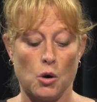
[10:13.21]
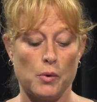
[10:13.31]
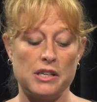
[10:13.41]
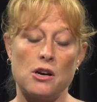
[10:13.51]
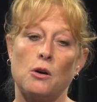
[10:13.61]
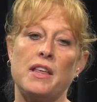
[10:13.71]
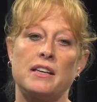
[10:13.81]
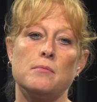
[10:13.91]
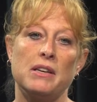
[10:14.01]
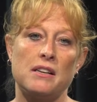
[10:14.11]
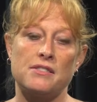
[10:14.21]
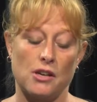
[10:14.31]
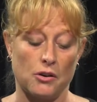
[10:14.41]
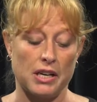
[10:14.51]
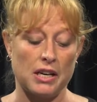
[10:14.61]
We know that in
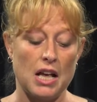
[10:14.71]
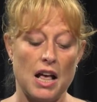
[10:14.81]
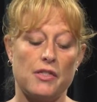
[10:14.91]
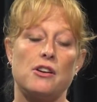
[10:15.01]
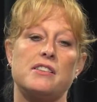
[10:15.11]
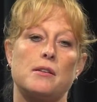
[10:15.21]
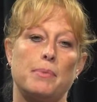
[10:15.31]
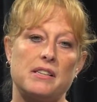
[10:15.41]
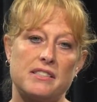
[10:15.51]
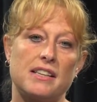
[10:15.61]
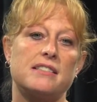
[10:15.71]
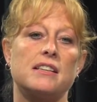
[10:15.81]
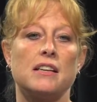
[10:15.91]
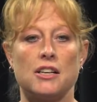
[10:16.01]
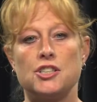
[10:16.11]
Minnesota, there is a
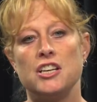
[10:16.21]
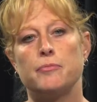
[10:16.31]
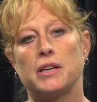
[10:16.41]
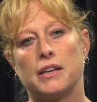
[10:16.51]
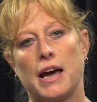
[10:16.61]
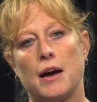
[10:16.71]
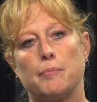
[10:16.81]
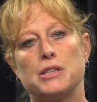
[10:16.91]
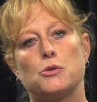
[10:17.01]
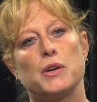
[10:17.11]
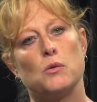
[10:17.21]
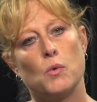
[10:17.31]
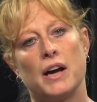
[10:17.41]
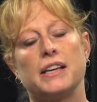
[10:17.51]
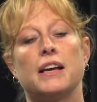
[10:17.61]
persistent achievement gap between
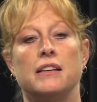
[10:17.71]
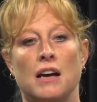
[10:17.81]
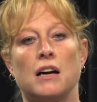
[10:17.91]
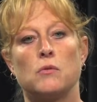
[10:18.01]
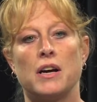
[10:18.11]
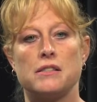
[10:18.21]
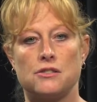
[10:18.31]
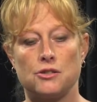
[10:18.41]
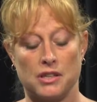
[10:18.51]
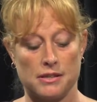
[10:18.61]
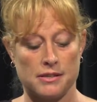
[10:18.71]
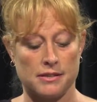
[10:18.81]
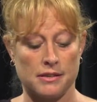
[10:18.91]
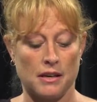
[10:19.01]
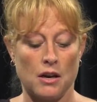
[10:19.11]
white and non-white
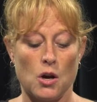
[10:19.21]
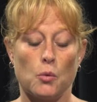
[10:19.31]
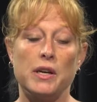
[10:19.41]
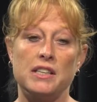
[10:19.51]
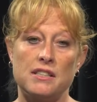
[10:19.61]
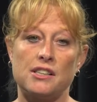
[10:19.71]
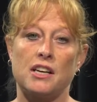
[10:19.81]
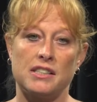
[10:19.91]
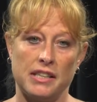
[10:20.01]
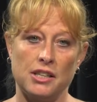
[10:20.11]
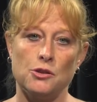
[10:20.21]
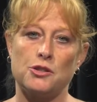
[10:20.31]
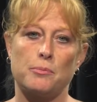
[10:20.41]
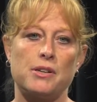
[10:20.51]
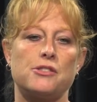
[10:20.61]
students. We need to continue
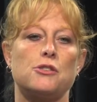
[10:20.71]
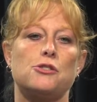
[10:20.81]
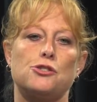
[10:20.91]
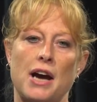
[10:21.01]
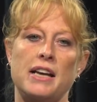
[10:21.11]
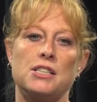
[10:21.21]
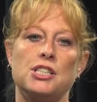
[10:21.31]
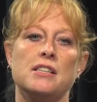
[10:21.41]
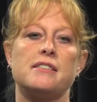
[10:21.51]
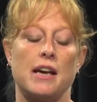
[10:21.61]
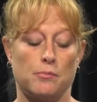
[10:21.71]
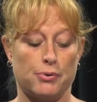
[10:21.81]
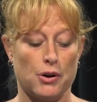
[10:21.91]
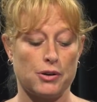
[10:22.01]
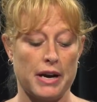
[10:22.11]
to pursue strategies and
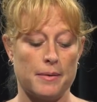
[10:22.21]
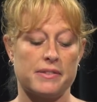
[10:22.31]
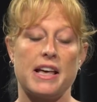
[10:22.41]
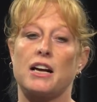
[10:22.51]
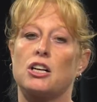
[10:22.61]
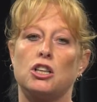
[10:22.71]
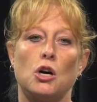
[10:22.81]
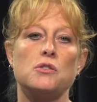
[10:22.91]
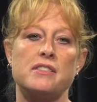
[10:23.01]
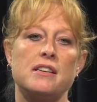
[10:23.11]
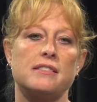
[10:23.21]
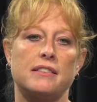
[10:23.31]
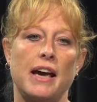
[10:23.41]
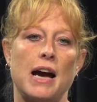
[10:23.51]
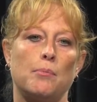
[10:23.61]
programs that close this
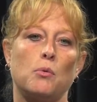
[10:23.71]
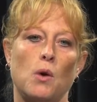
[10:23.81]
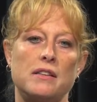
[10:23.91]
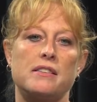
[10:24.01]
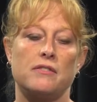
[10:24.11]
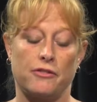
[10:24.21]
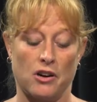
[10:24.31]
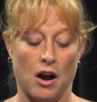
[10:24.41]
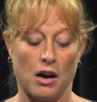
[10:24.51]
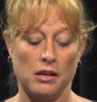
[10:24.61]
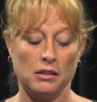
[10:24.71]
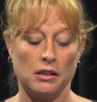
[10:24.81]
gap once and for all.